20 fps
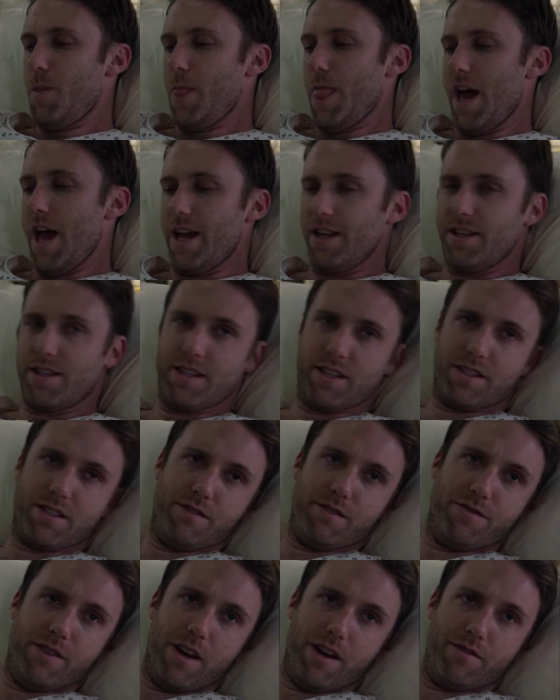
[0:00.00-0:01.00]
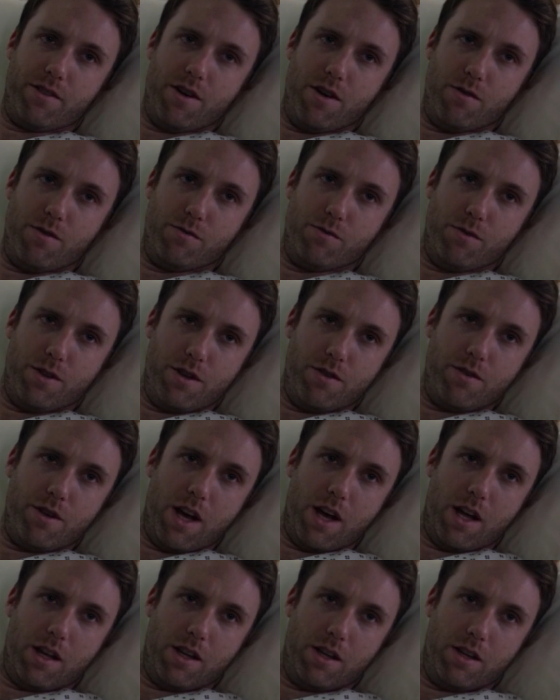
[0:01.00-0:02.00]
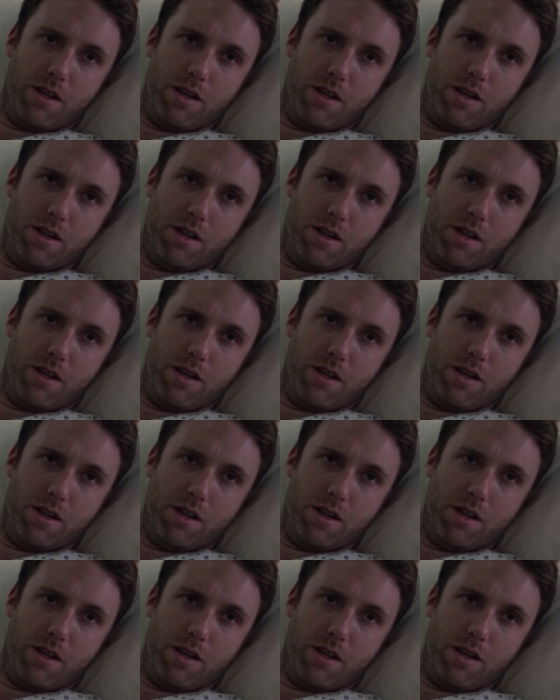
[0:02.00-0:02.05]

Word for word: I had a 65 goat. What do you got?